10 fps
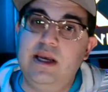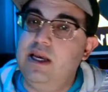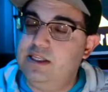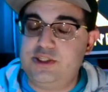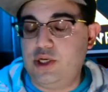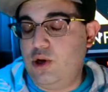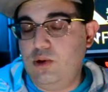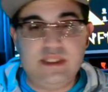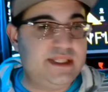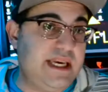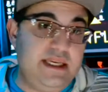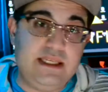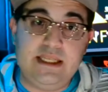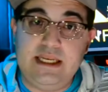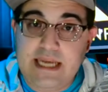And so let's take
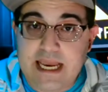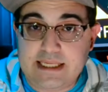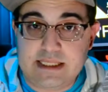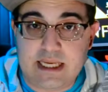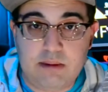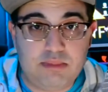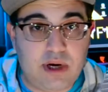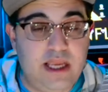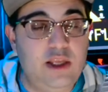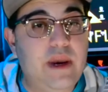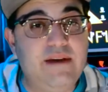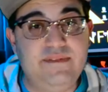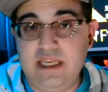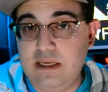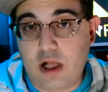it the next step, right? You have to
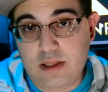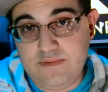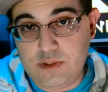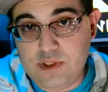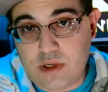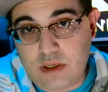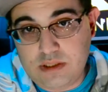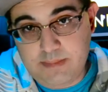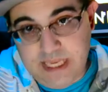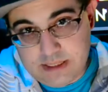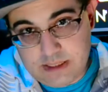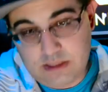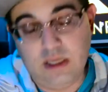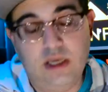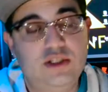get all of those songs mixed.
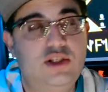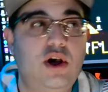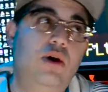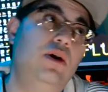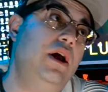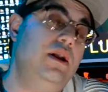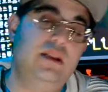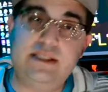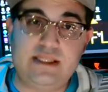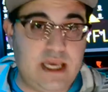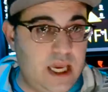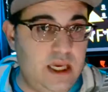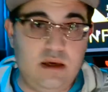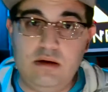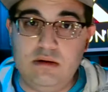So let's
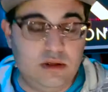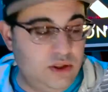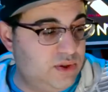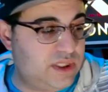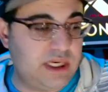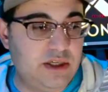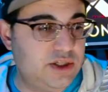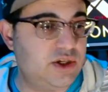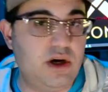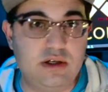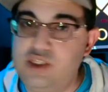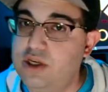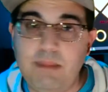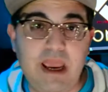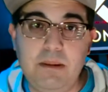say you send your song to
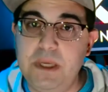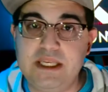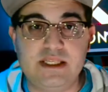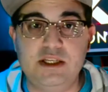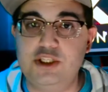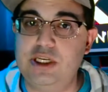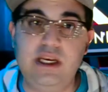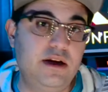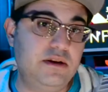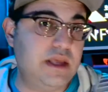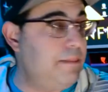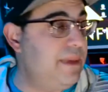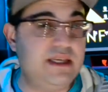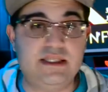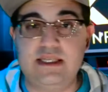your main mix engineer, they
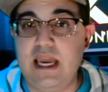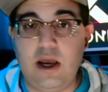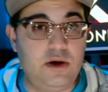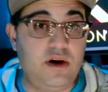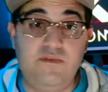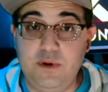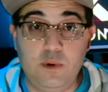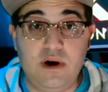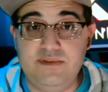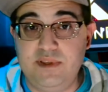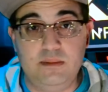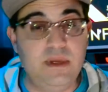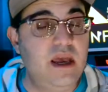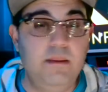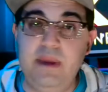mix down a few of them.
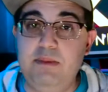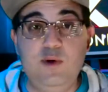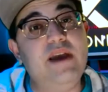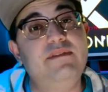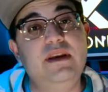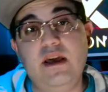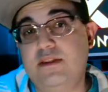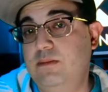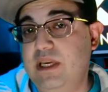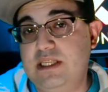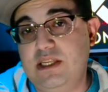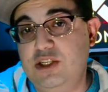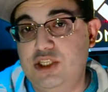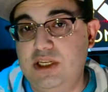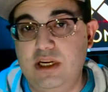Maybe you have another mix
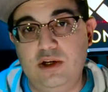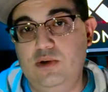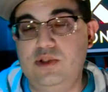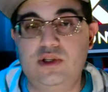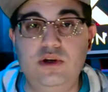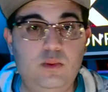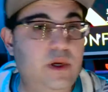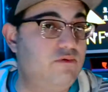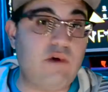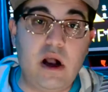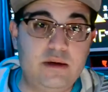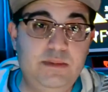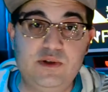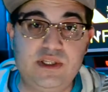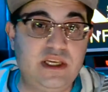engineer who's good with rock
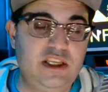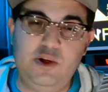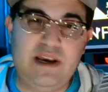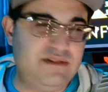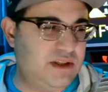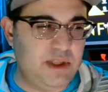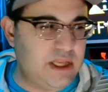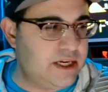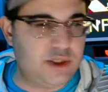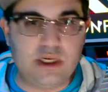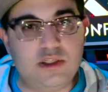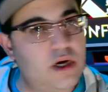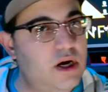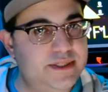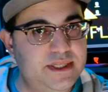music and you have some electric
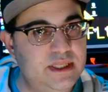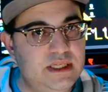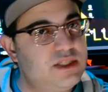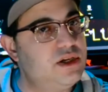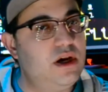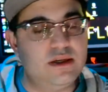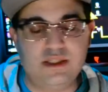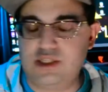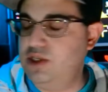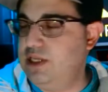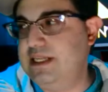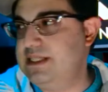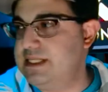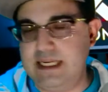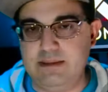guitars in these songs, so you need to
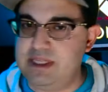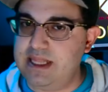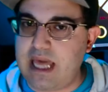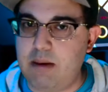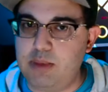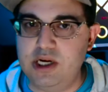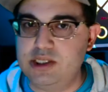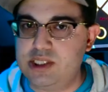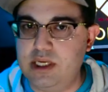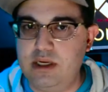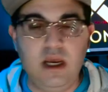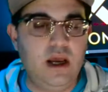send them to that person.